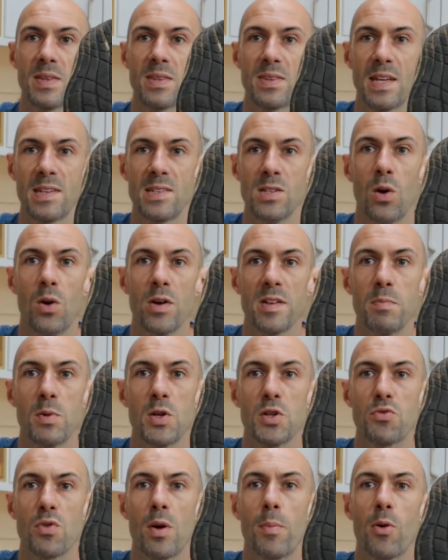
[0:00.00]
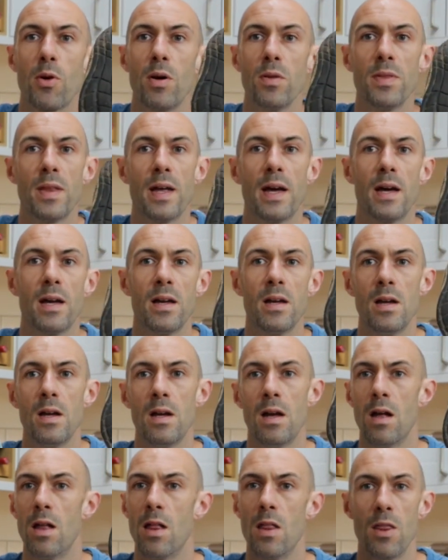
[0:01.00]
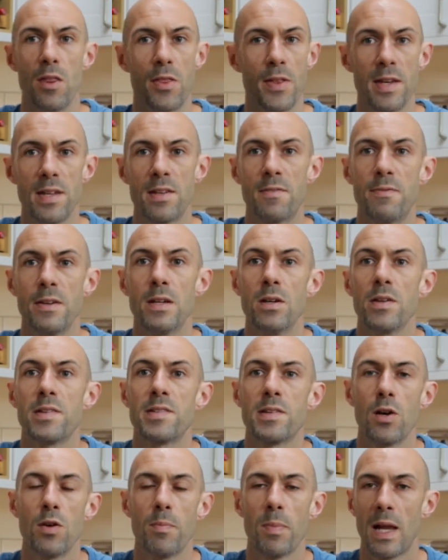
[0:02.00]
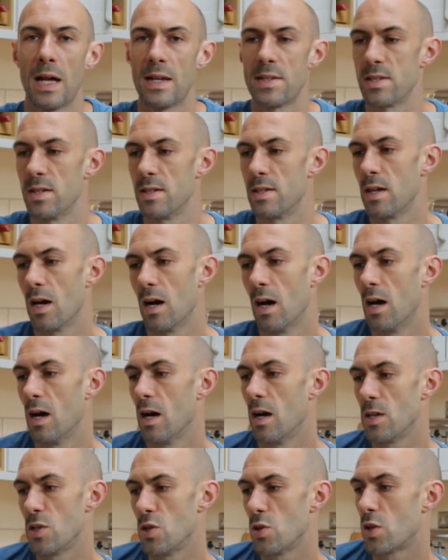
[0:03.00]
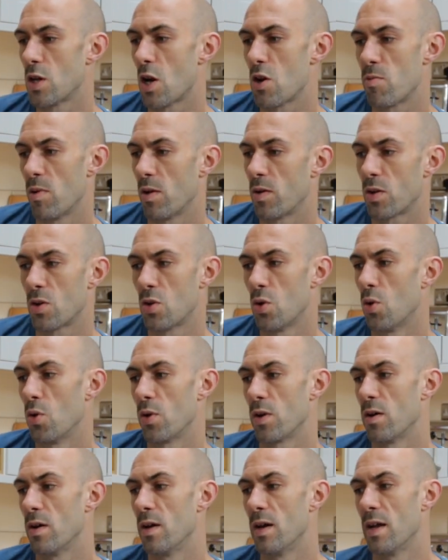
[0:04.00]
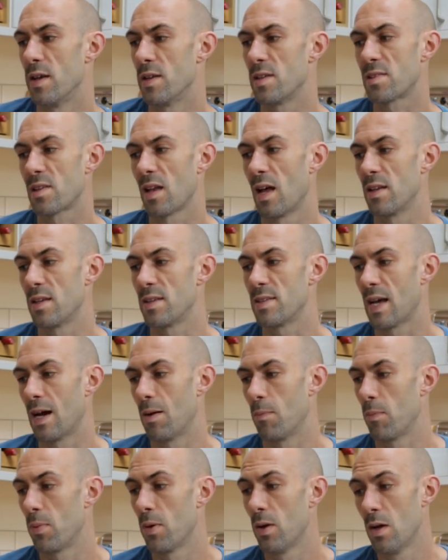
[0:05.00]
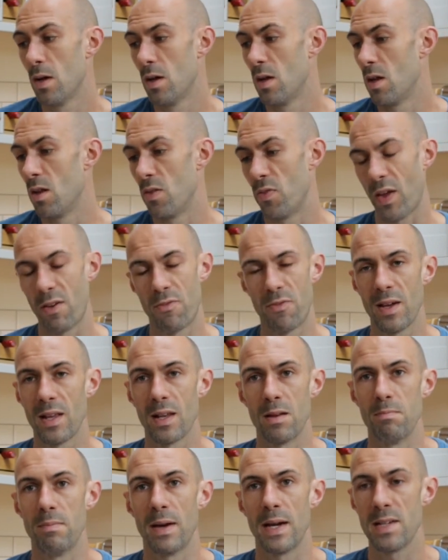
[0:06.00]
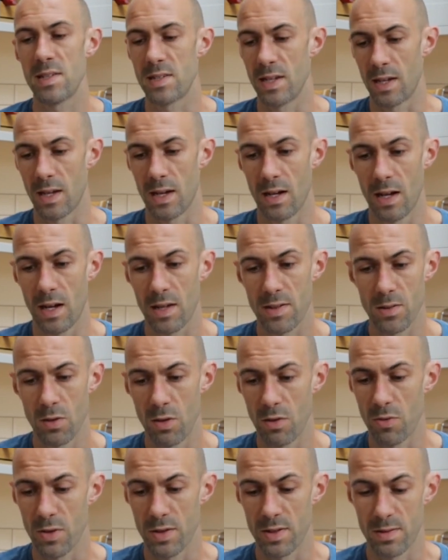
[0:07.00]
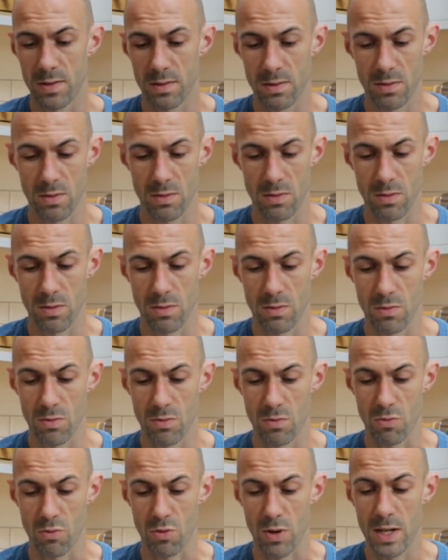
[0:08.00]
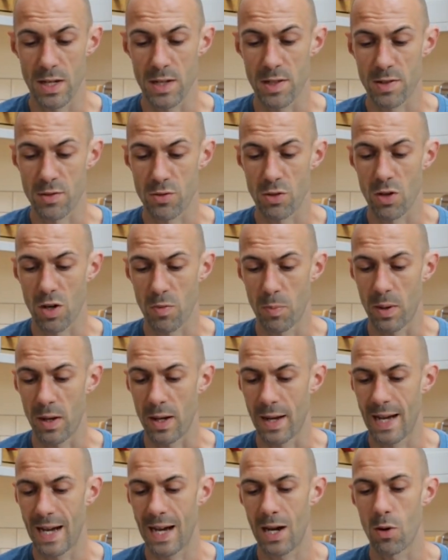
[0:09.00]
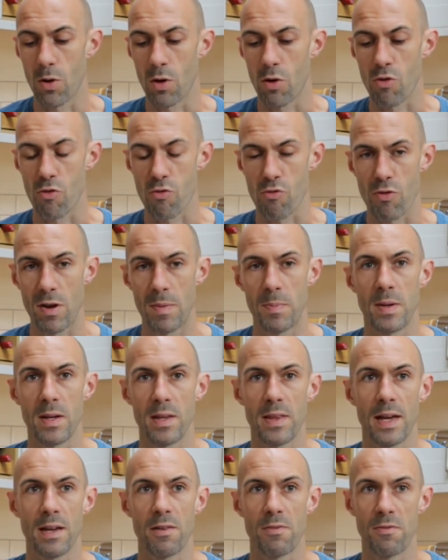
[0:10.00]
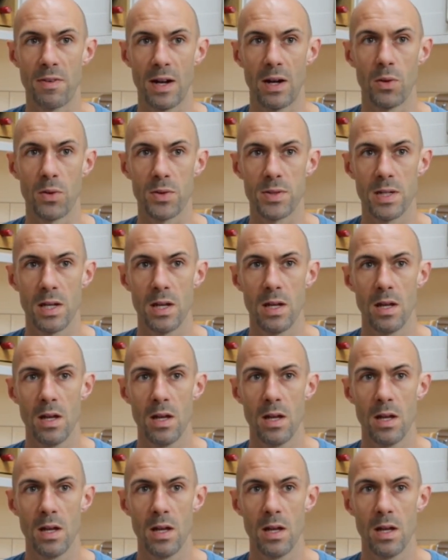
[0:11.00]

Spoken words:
there's not as much rubber on there. These feel so planted. You go around a corner and it's slightly damp. They feel amazing. I sort of was really struck by how grippy they felt,